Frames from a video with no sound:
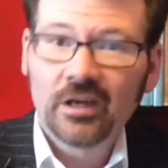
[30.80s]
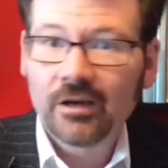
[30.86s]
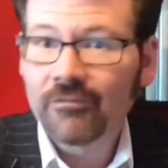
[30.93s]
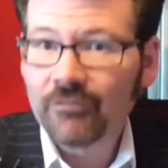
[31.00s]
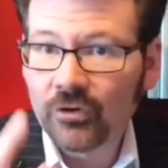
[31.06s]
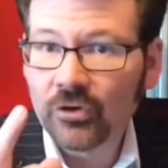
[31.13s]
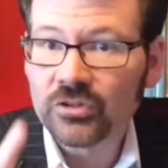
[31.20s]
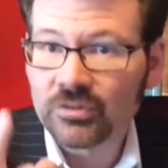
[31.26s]

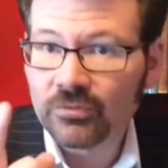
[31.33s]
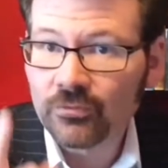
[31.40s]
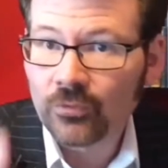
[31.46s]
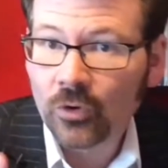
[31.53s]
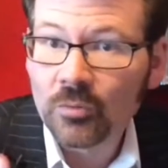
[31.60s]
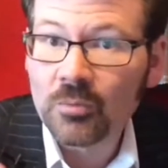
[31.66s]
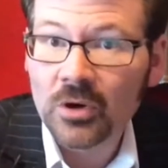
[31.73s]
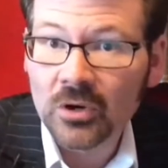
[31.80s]
first and
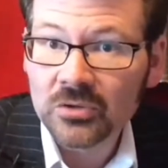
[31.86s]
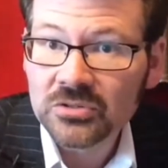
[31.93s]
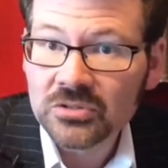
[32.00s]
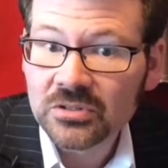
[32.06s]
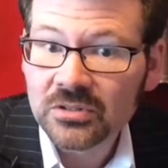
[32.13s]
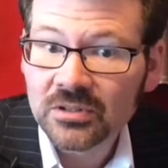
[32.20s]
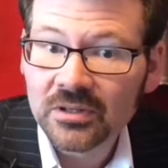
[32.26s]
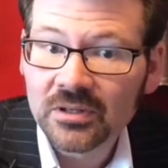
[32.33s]
foremost,
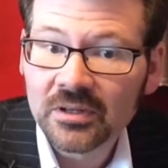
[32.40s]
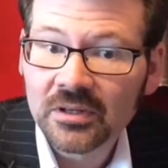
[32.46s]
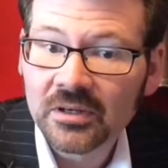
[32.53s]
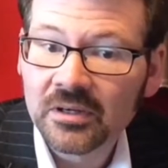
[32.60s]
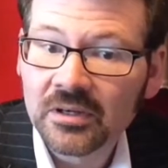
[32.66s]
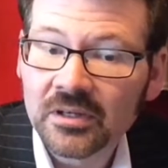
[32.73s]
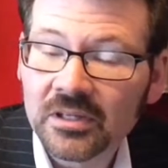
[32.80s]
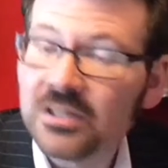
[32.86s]

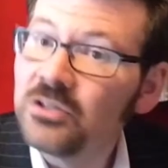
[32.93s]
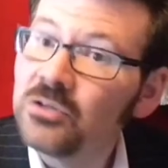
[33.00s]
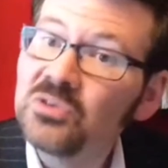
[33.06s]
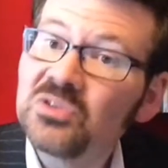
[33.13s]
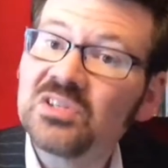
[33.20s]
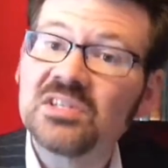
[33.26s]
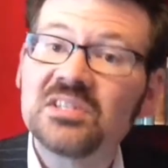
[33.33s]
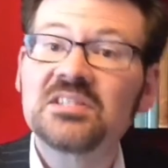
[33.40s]

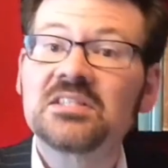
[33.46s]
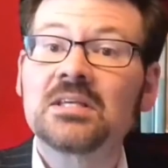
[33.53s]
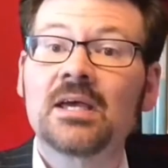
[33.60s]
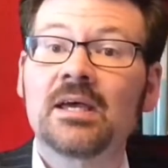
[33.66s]
uses